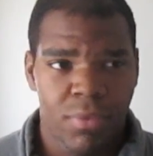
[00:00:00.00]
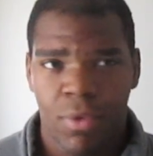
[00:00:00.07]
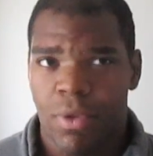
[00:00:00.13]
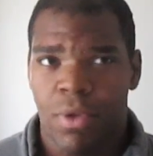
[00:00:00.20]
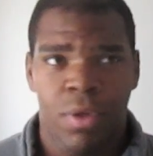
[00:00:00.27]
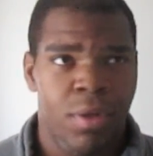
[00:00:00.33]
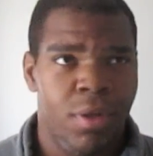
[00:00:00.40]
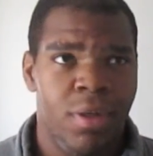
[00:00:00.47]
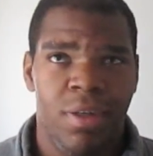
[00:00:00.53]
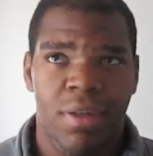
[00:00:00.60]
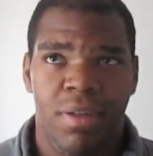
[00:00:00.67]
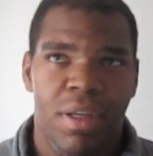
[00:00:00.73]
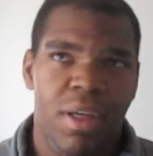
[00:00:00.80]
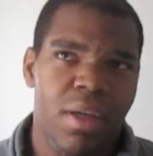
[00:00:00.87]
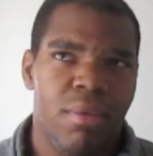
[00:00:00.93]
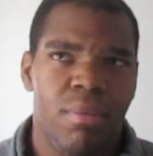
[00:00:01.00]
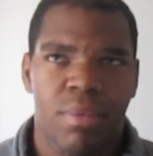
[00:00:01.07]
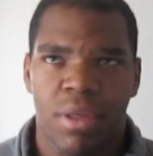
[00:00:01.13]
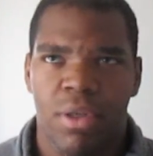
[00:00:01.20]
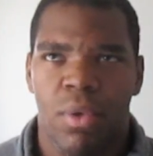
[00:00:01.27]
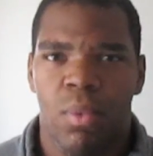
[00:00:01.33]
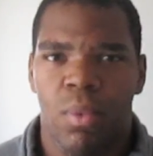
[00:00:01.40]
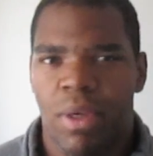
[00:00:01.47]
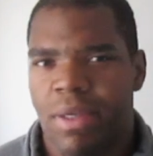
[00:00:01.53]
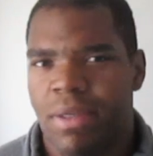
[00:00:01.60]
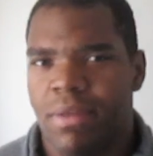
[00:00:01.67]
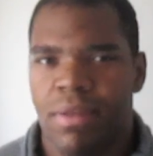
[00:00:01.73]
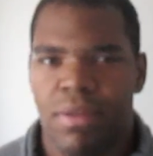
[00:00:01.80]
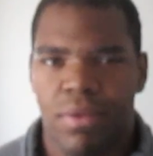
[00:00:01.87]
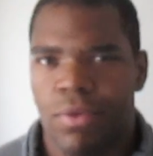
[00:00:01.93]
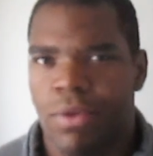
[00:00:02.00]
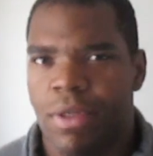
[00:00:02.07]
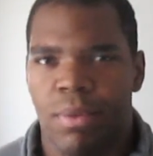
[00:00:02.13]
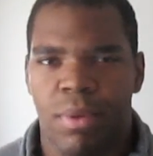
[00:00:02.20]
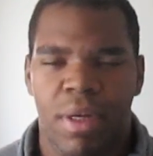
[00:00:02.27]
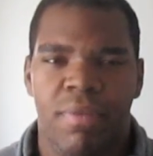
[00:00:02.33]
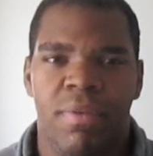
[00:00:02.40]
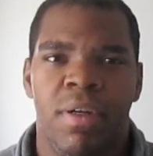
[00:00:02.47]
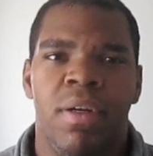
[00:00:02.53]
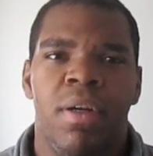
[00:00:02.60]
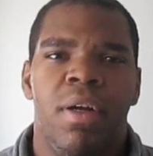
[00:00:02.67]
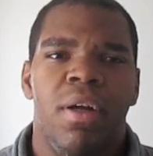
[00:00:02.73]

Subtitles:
or 1 to 3, whatever,